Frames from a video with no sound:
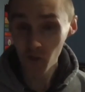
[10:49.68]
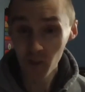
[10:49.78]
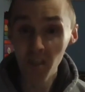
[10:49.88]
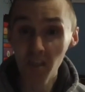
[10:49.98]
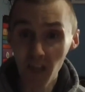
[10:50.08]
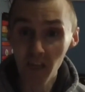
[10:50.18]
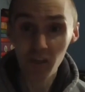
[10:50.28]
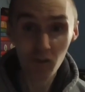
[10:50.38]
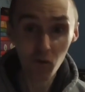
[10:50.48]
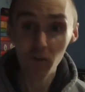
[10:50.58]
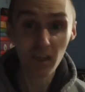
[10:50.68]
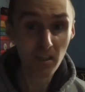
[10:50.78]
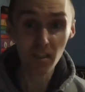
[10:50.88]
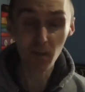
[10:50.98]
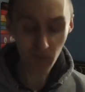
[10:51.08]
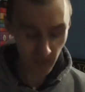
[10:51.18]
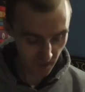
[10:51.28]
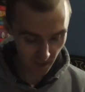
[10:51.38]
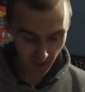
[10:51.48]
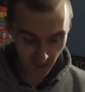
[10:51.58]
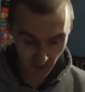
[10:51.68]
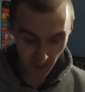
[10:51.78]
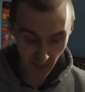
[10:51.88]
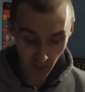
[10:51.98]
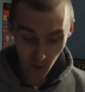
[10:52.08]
Just to let you know, this is a wee statistic,